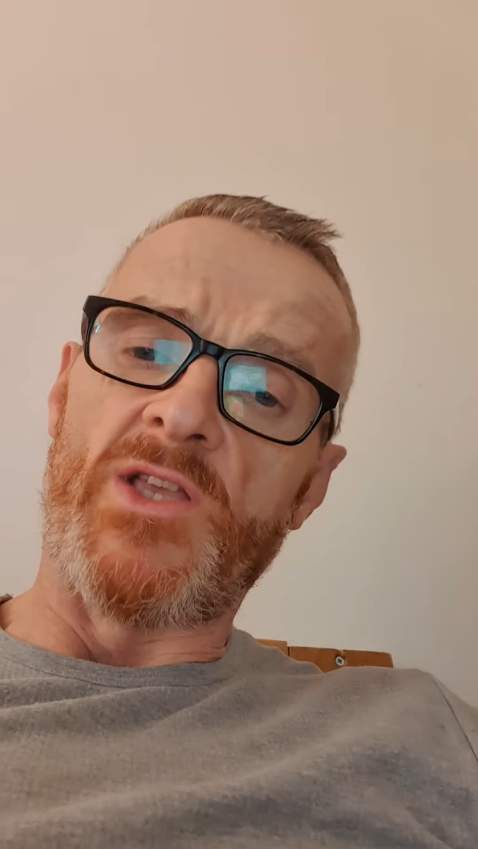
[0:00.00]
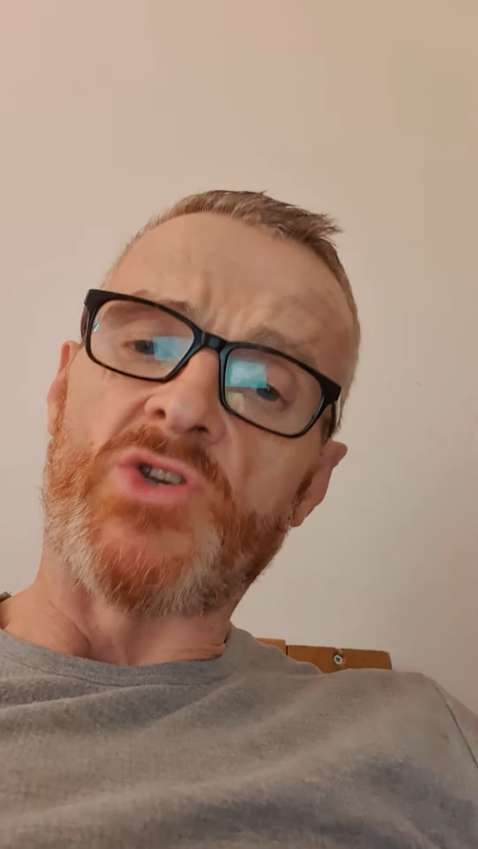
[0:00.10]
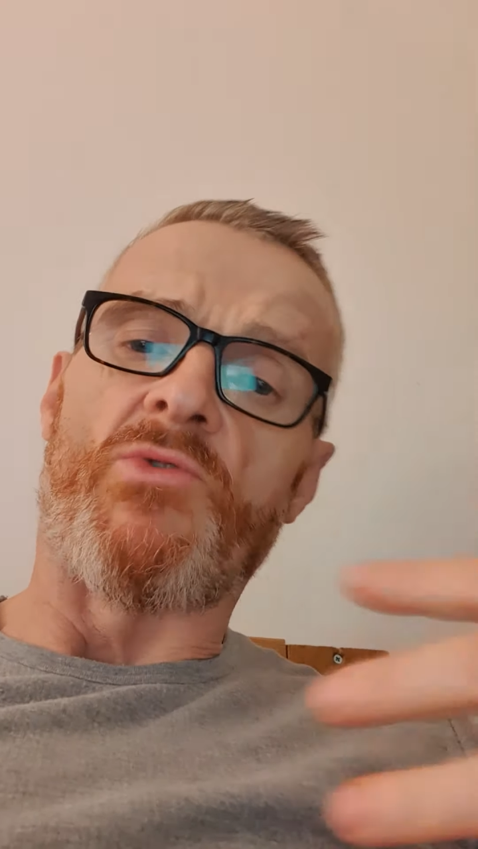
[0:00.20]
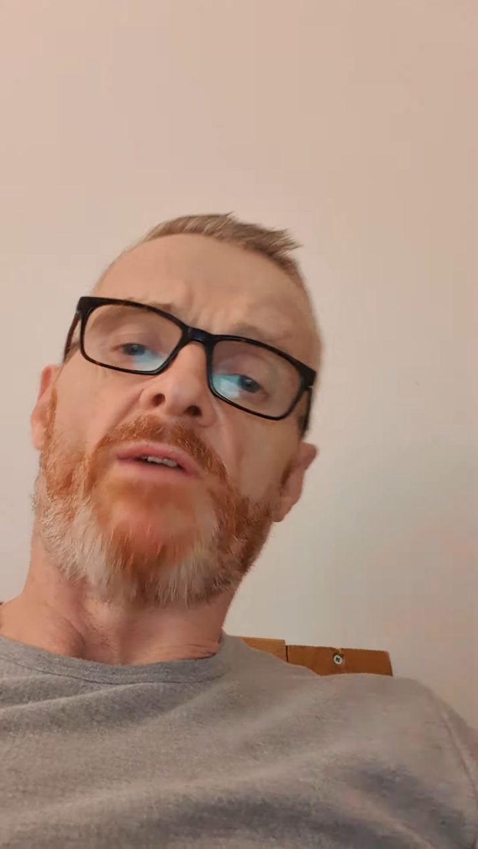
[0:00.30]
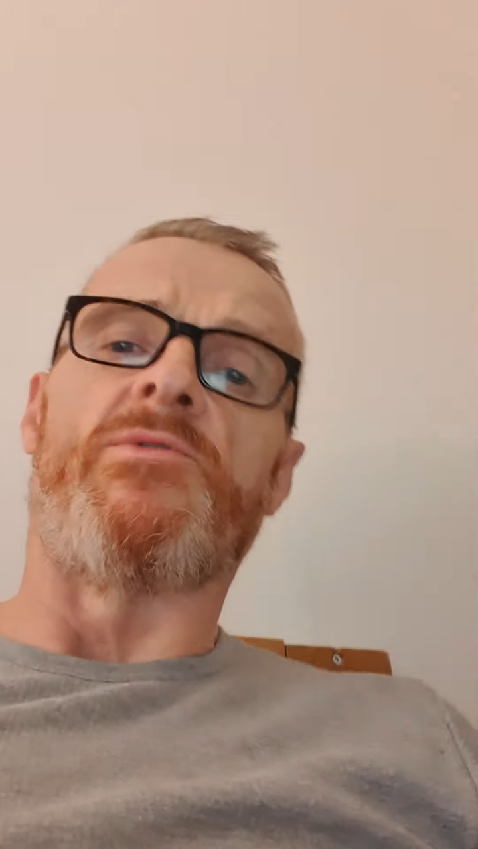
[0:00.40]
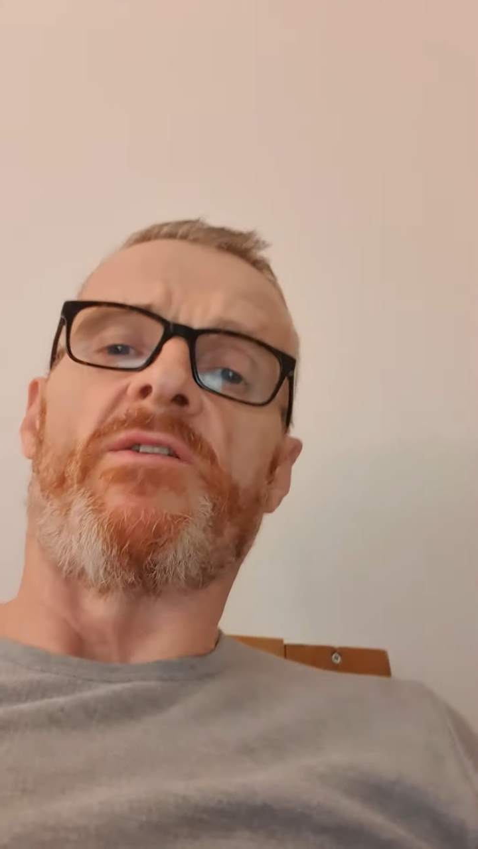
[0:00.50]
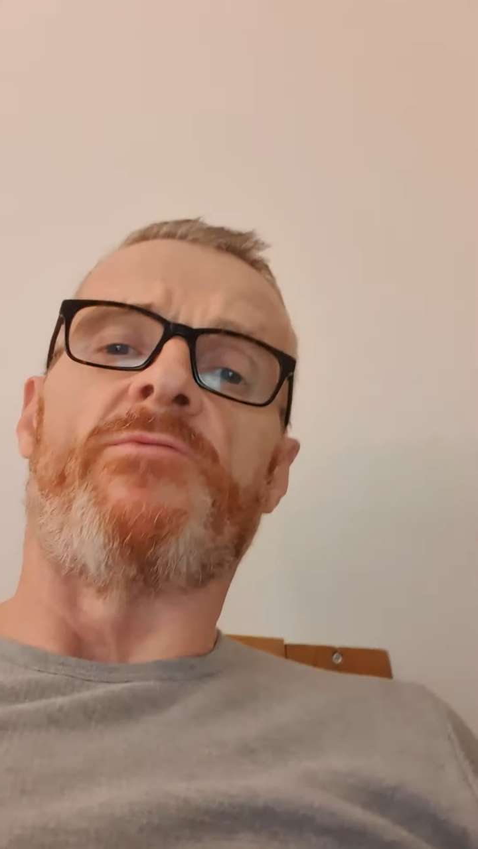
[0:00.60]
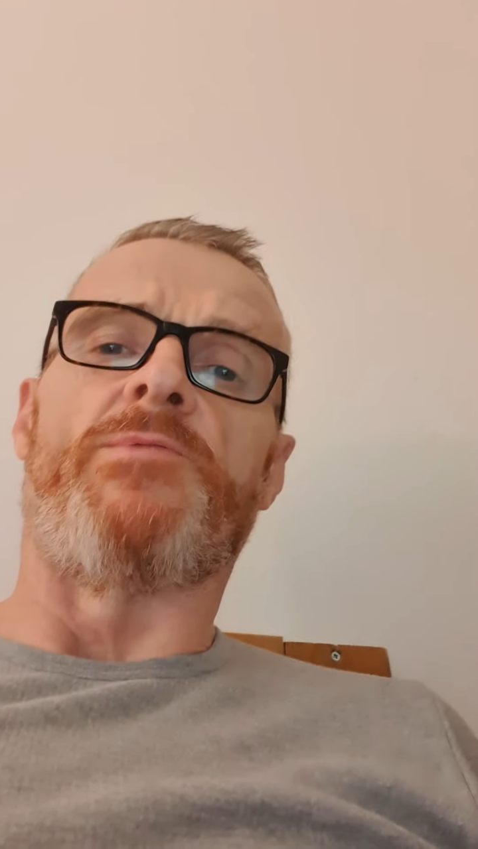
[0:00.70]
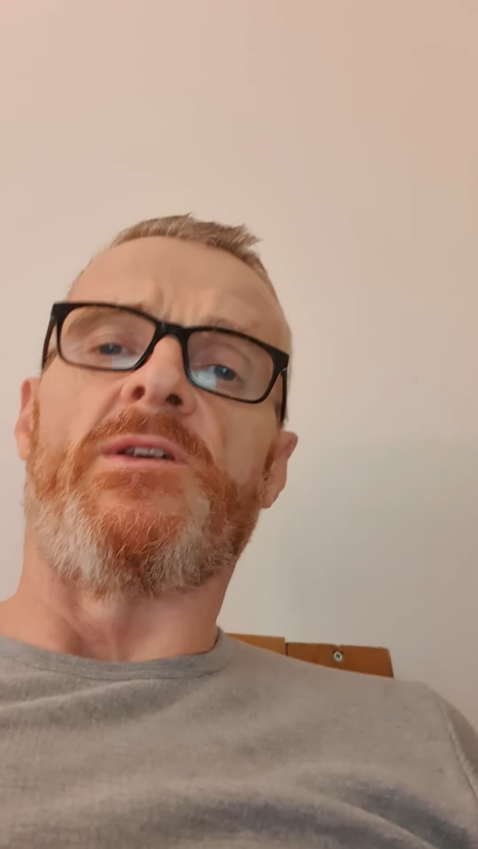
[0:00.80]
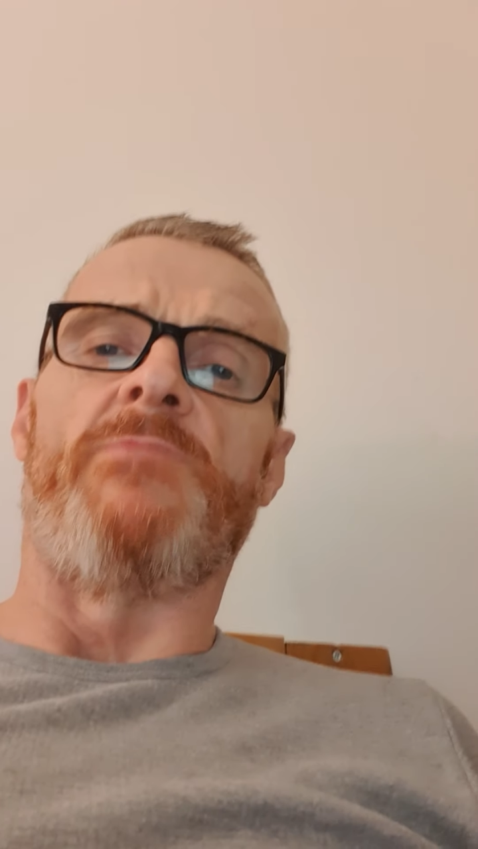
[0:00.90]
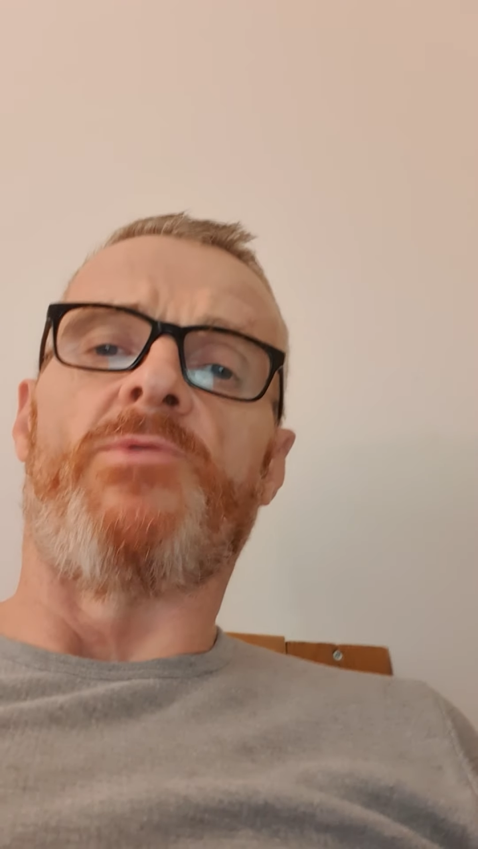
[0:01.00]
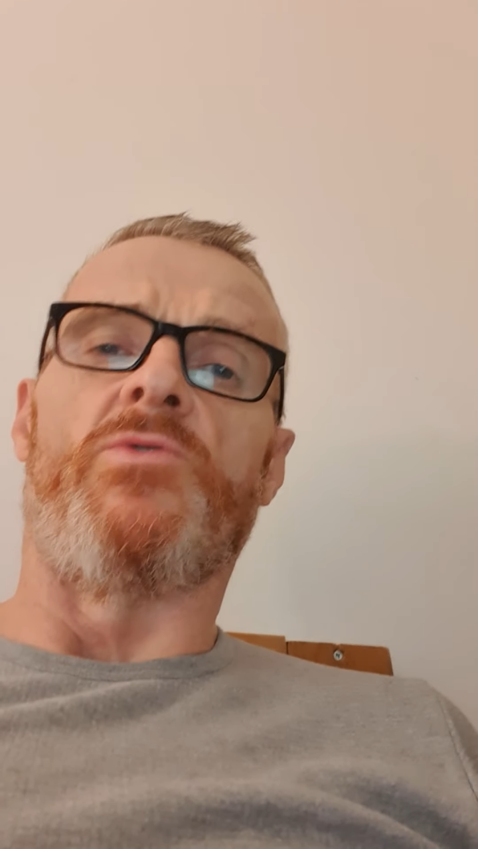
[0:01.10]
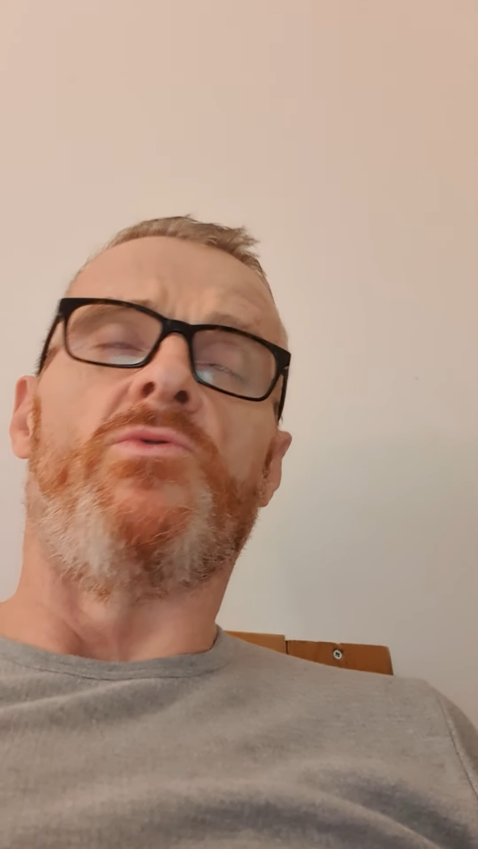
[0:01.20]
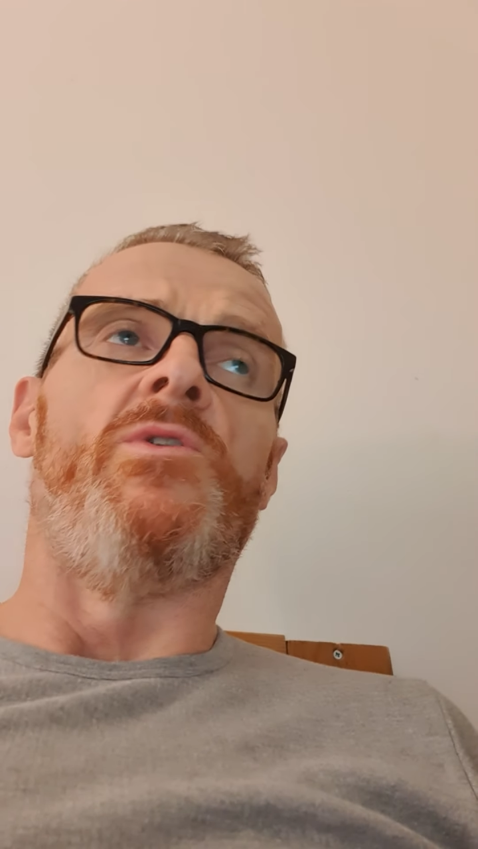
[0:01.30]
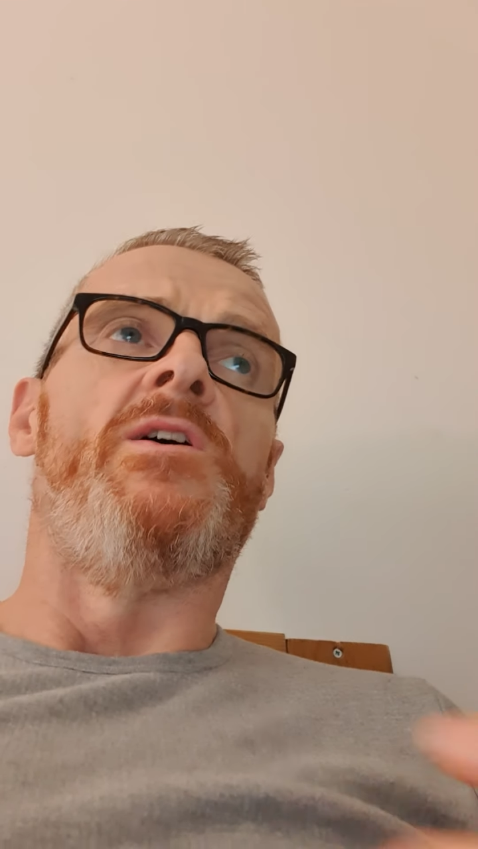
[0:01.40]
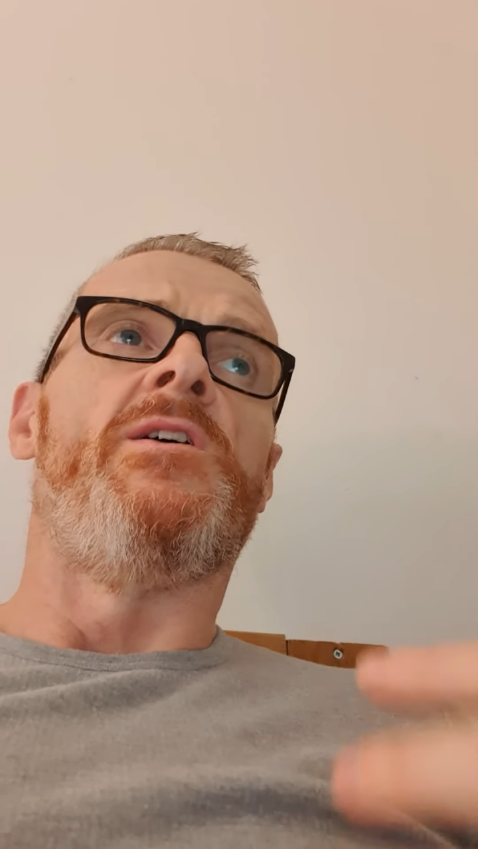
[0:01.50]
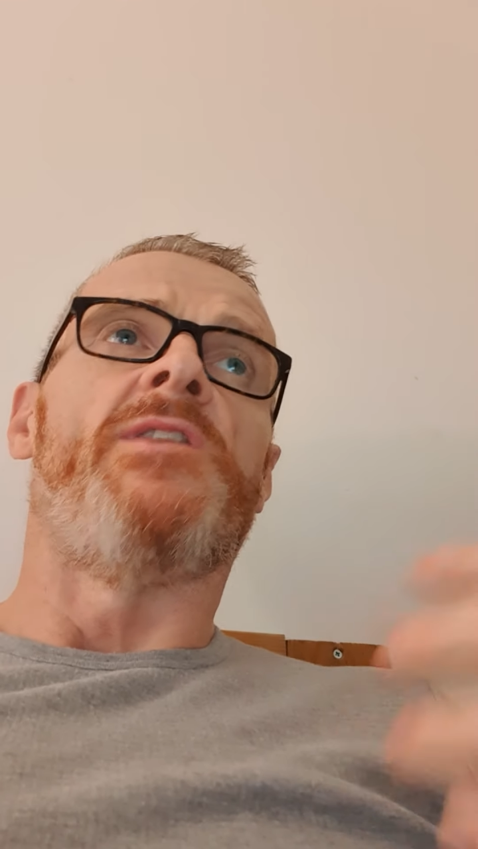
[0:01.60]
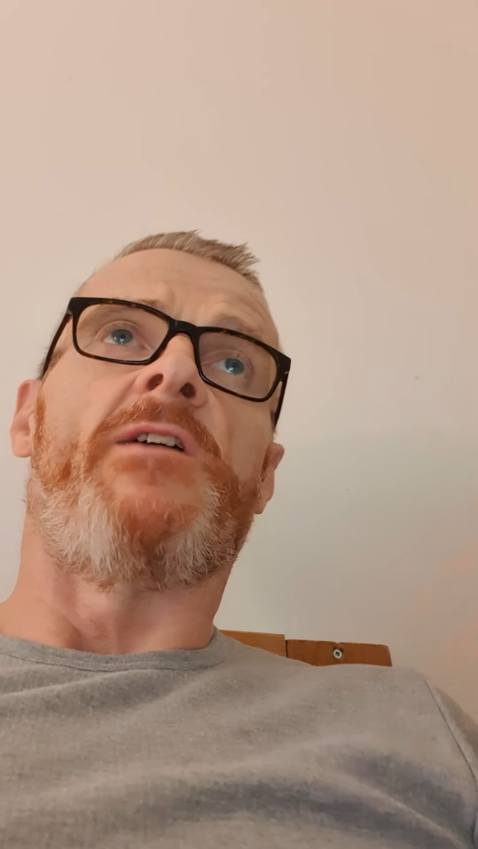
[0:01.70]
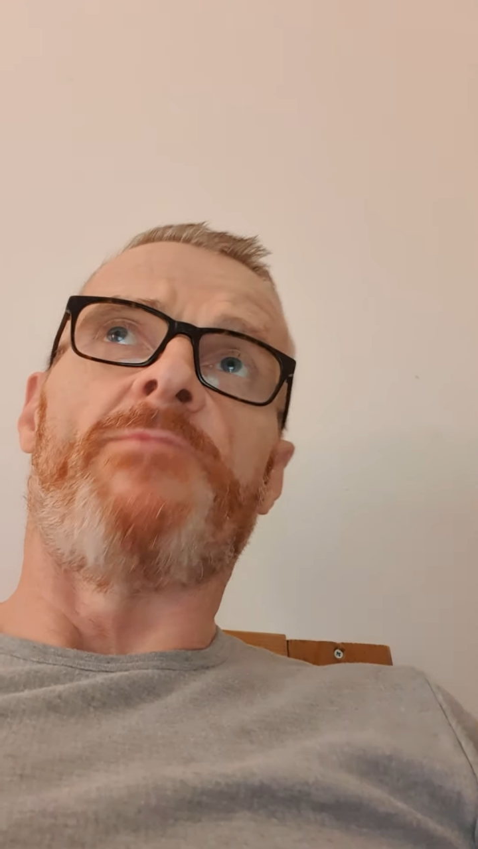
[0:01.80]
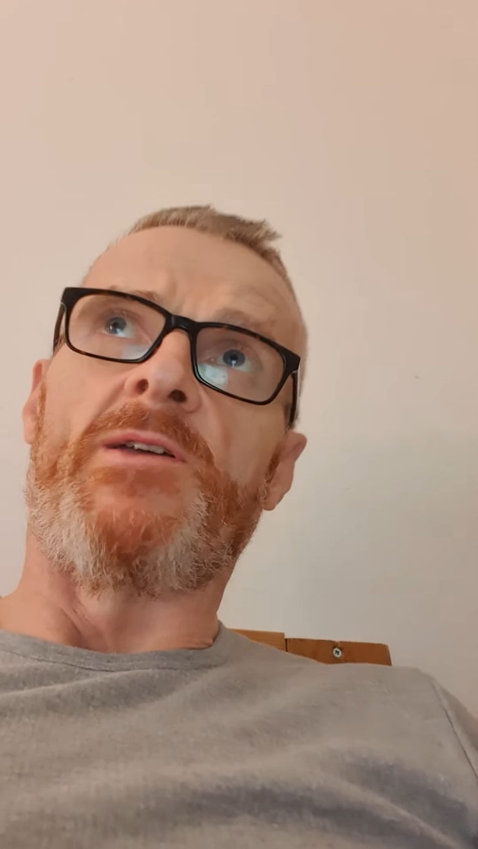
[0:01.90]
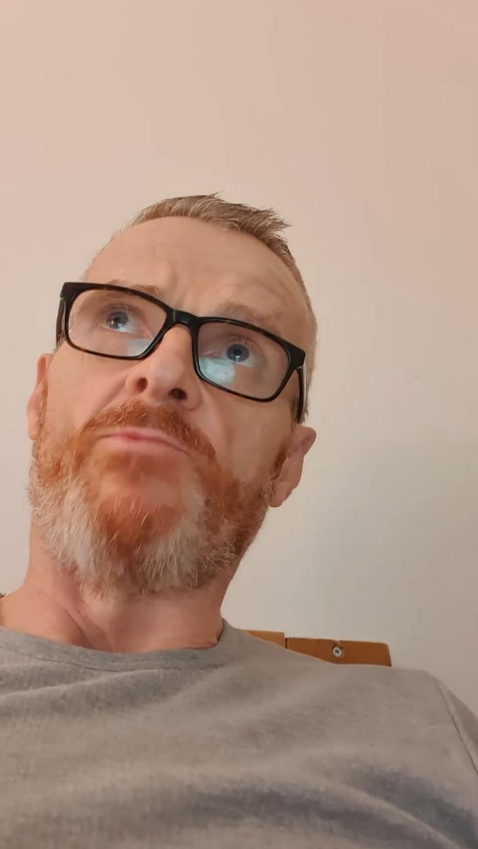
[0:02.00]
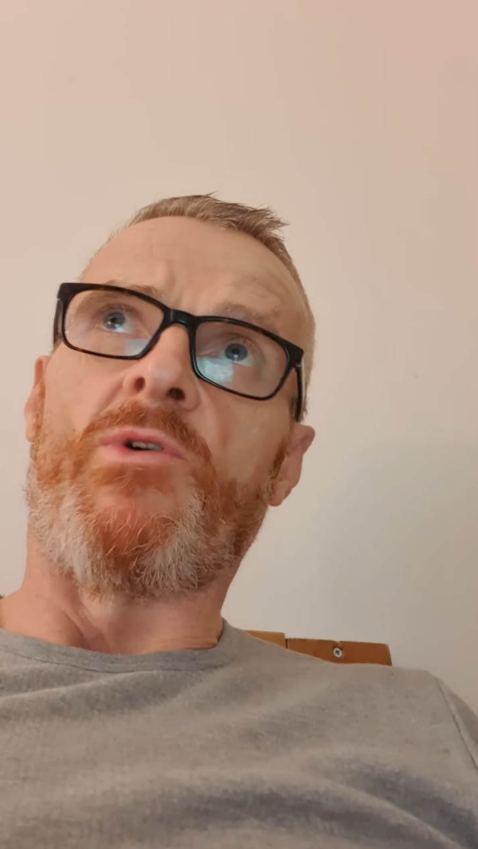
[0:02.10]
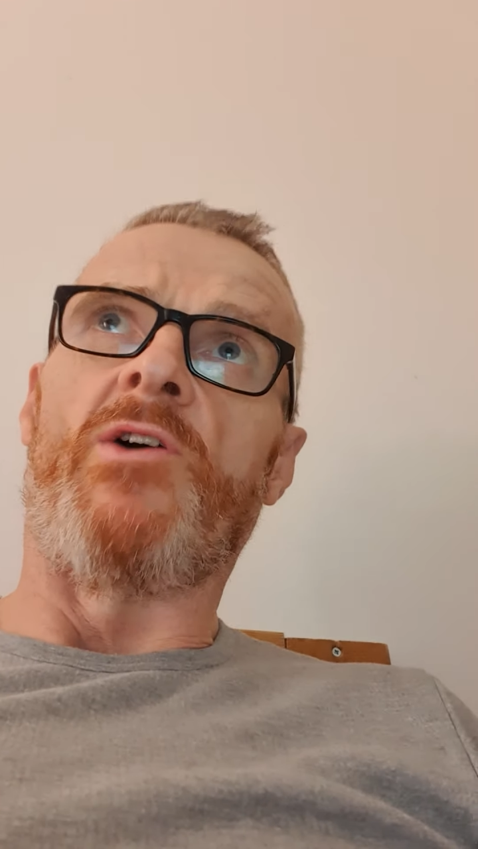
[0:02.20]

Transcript: interact with other people, that if people